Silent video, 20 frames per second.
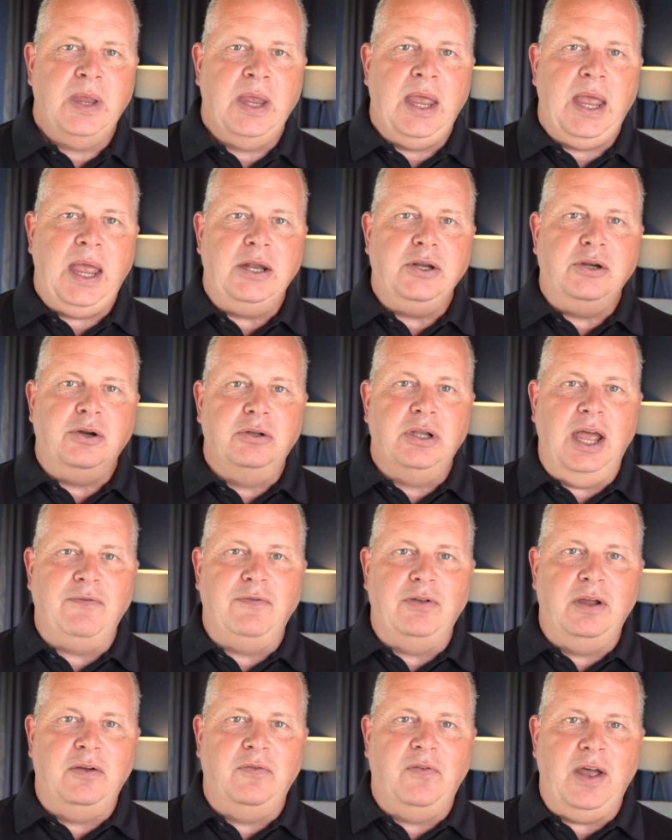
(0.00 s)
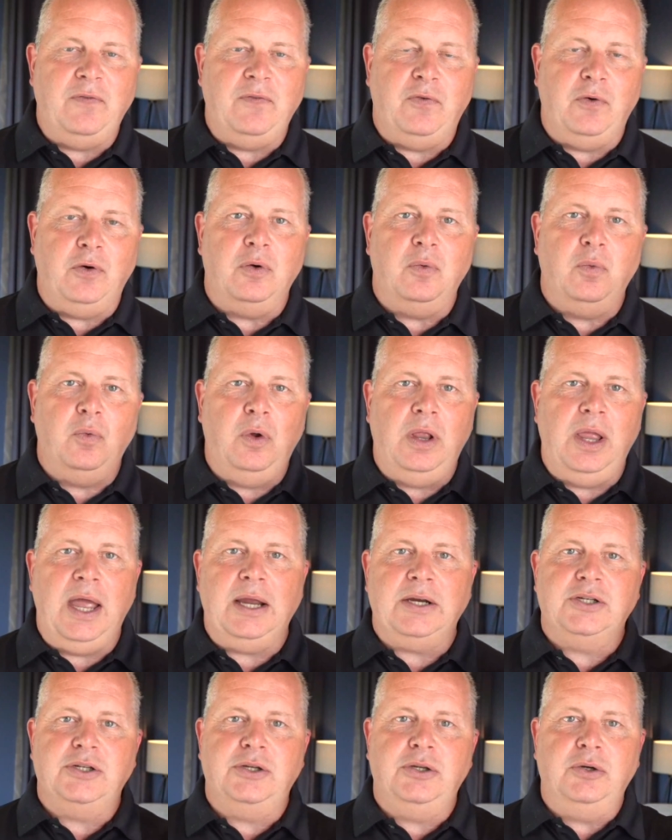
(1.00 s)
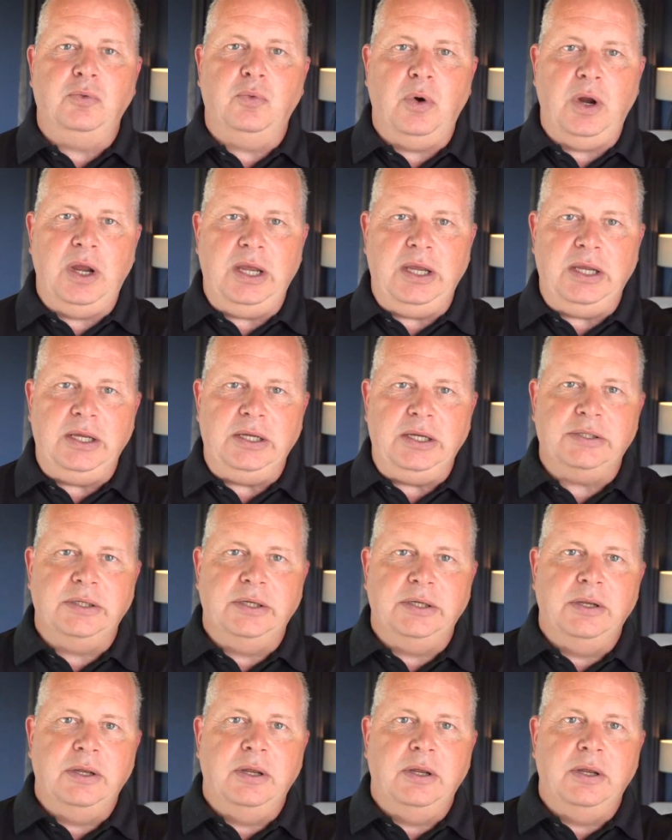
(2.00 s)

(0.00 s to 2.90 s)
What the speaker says: and your level of effort will actually raise